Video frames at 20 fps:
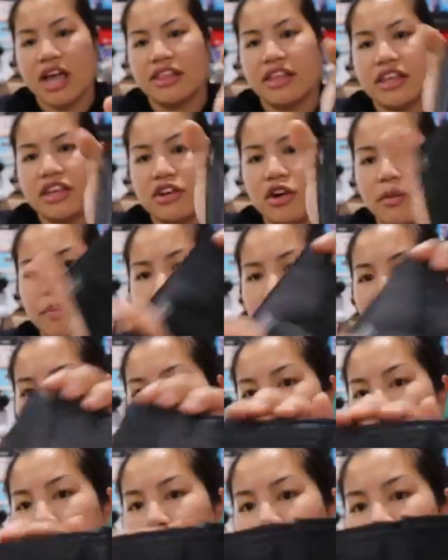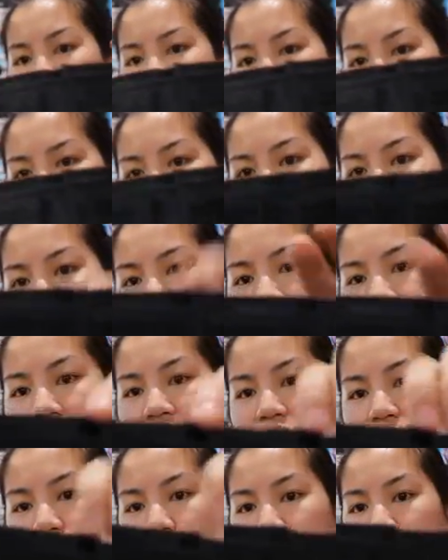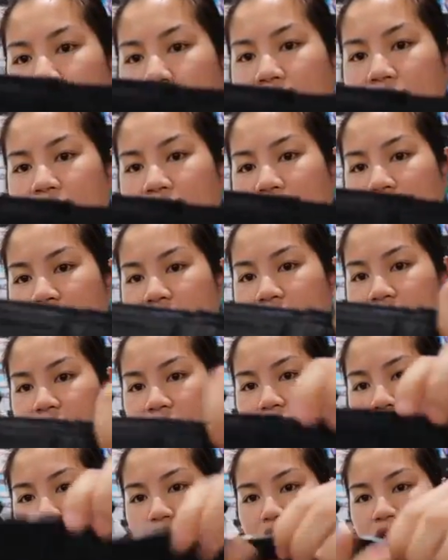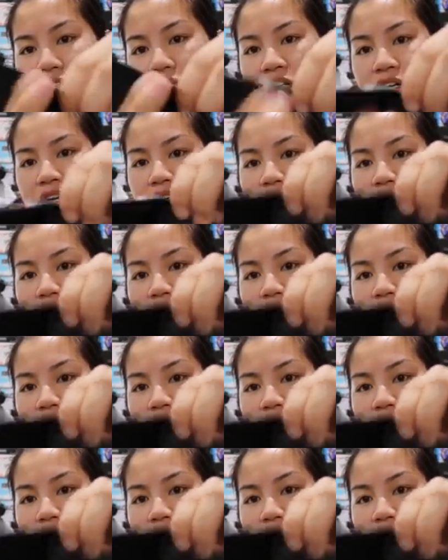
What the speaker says: And then you open it up and it's just your standard wallet. You have an ID holder.